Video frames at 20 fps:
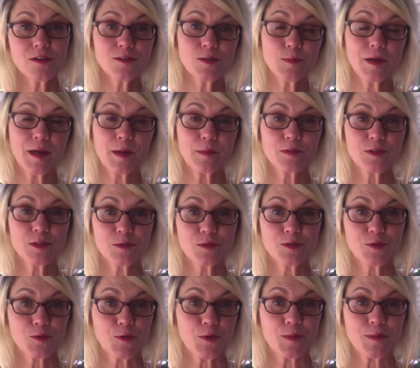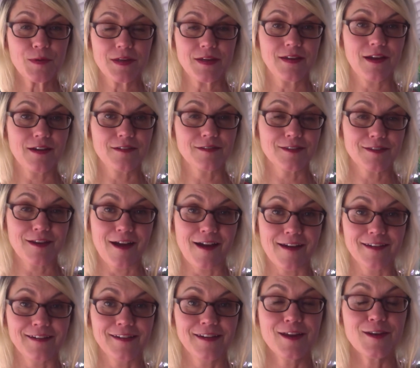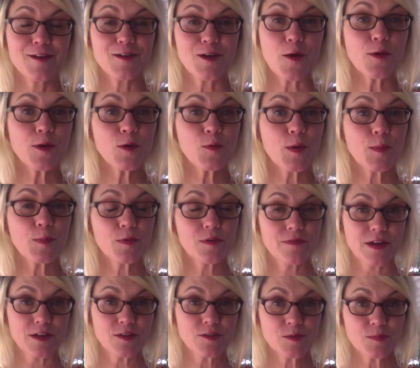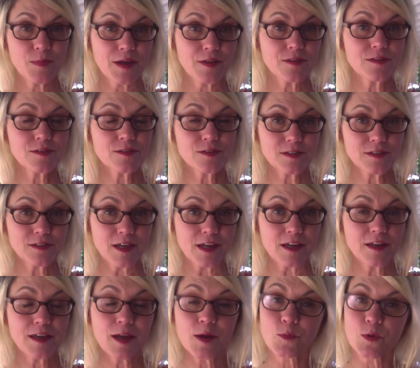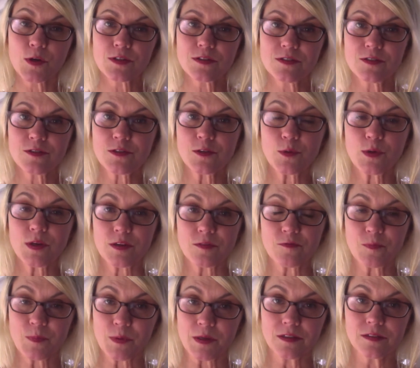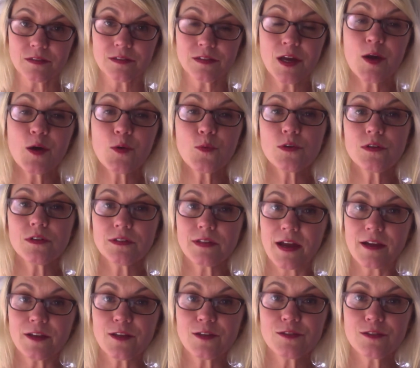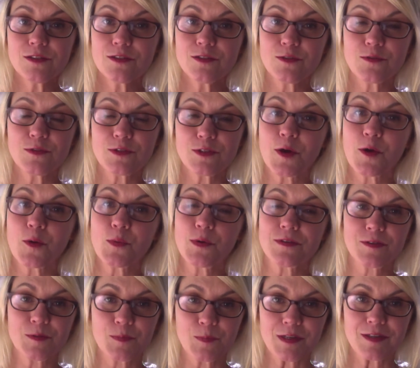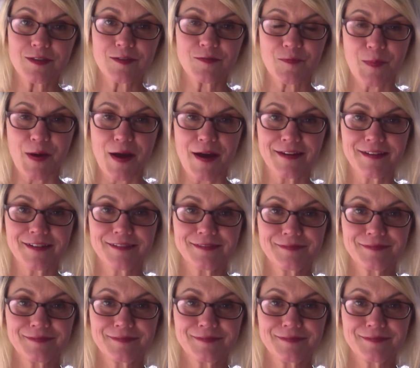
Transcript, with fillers: to be able to enjoy being outside. Knowing what prevention methods to take and what to do if bitten will allow you to do so with some peace of mind.